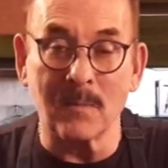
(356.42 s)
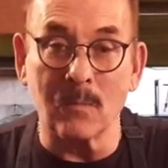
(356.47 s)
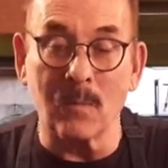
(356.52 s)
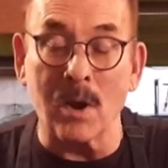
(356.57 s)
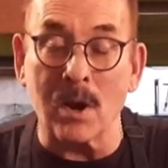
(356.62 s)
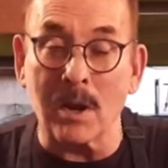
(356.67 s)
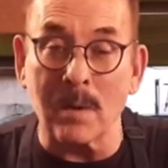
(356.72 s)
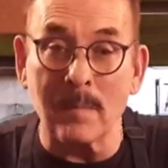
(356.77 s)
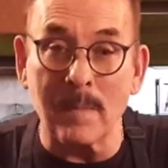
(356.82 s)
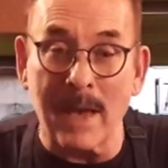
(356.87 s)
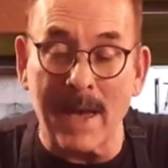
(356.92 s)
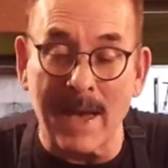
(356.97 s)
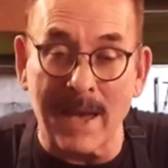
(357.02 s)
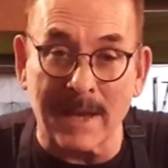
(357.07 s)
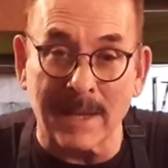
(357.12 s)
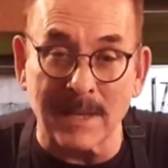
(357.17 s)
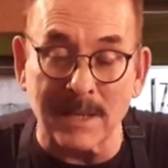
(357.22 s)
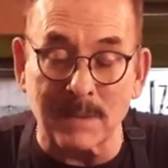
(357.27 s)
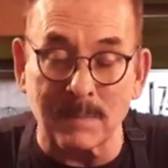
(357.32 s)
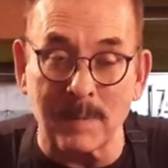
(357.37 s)
Welcome
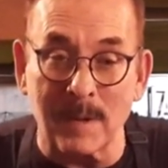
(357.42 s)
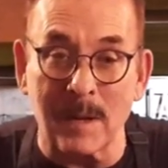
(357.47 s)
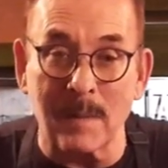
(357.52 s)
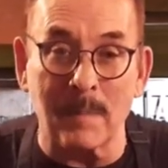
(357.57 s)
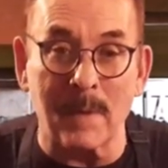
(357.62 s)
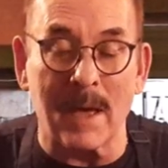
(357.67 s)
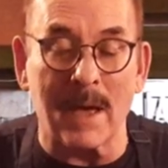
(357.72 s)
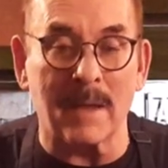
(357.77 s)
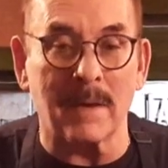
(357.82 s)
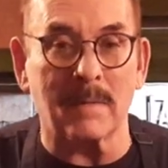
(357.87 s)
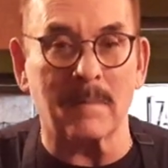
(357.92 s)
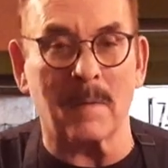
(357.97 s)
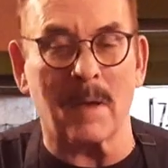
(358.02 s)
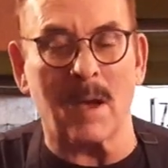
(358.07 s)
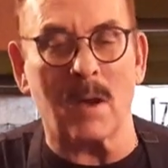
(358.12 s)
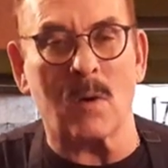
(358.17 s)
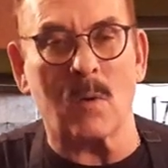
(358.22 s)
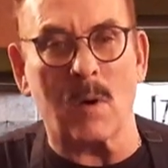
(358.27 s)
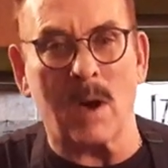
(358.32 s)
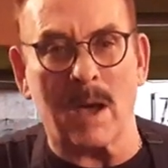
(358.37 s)
back. It's been about,
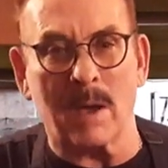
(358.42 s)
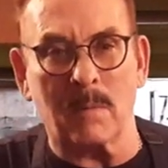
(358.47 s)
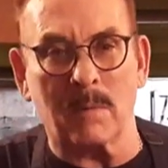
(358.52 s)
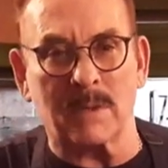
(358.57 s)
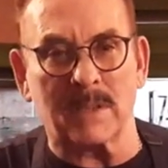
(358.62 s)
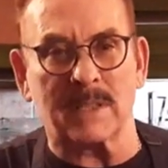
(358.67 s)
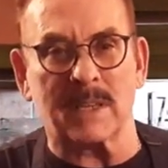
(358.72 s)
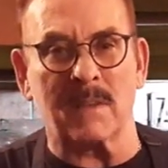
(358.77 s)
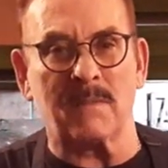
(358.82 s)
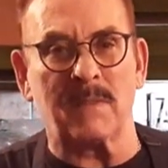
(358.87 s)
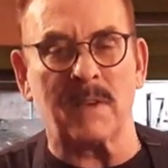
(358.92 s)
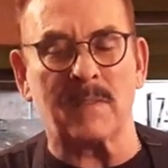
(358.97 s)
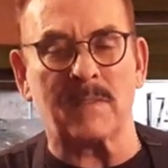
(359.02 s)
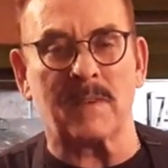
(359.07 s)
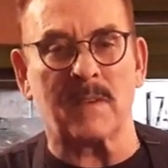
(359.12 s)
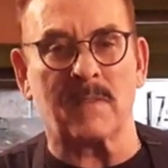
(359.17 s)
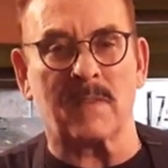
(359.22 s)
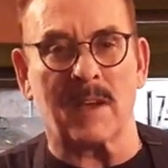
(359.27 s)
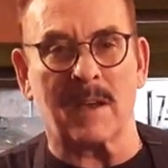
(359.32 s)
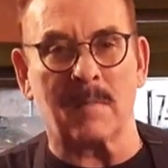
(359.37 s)
oh, I would say
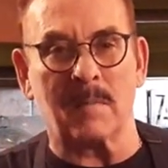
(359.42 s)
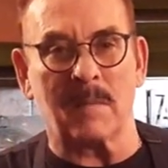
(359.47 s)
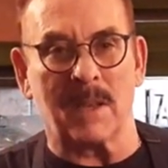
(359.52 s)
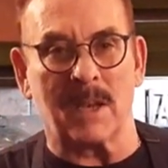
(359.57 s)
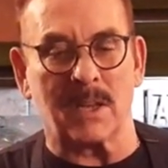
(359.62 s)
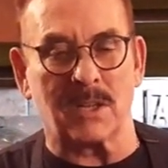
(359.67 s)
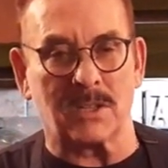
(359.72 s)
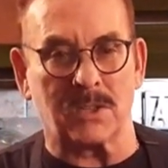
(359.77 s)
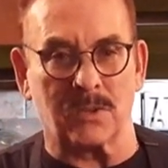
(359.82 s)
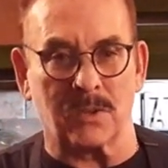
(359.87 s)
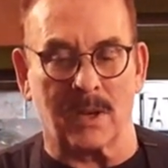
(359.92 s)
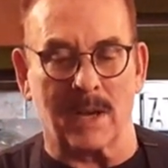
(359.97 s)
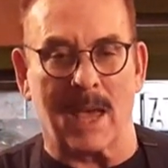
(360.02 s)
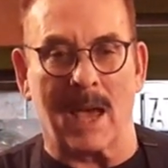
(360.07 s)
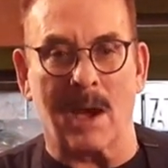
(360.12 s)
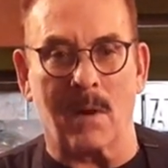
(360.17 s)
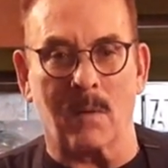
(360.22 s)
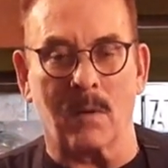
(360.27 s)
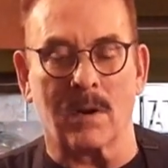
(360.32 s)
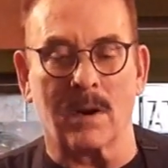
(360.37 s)
55 minutes to an
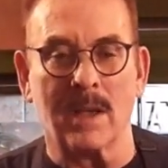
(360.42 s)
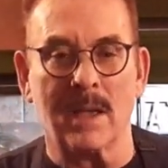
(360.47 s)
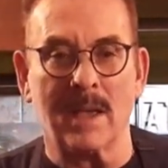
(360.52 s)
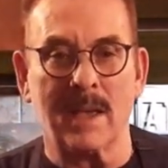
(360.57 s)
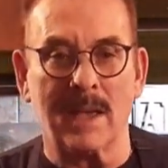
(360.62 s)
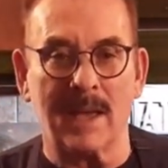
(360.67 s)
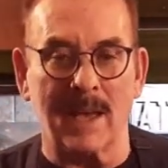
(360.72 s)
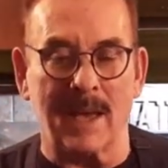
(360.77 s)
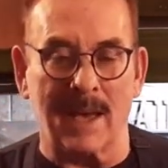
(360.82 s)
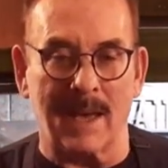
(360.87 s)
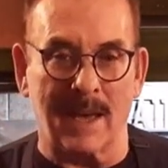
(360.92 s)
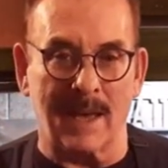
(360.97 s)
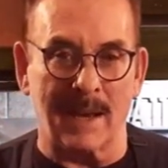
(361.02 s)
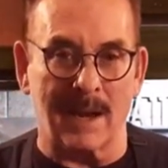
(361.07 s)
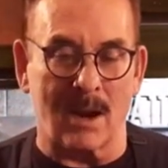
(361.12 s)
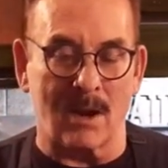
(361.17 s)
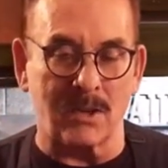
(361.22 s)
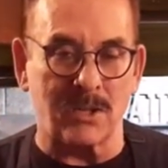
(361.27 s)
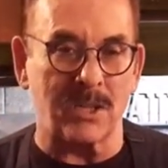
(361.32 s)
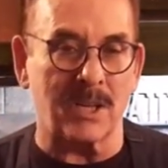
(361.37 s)
hour, and
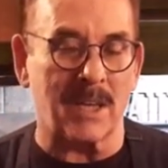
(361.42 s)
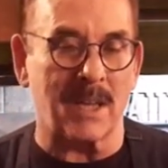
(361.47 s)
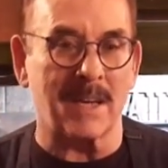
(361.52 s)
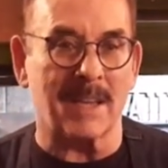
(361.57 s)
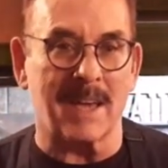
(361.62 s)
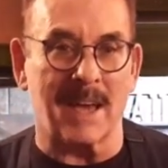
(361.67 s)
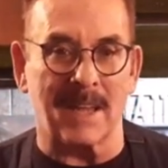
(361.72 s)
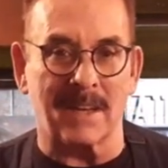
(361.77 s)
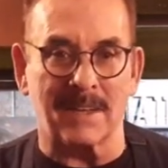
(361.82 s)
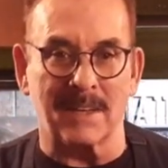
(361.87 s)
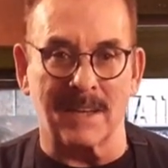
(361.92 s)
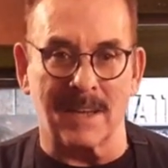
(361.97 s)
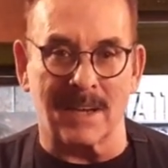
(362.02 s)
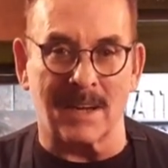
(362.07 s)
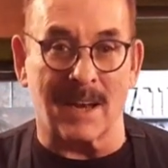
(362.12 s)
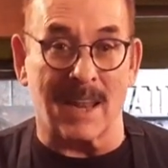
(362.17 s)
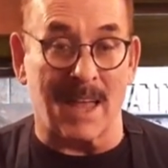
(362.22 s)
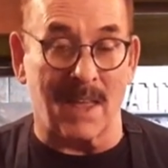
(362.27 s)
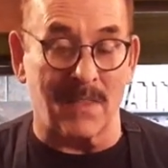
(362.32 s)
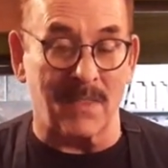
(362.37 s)
our chicken
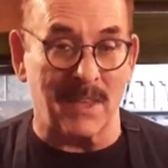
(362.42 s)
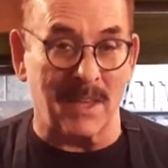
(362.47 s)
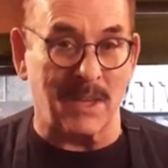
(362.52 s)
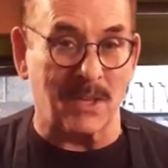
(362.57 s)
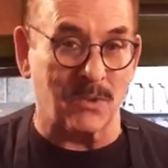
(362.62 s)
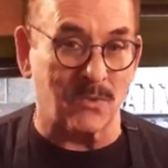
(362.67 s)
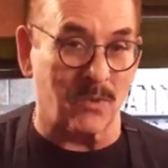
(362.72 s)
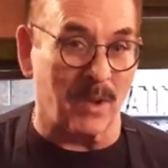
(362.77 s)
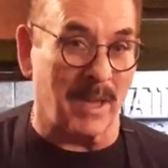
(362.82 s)
continental, I think, is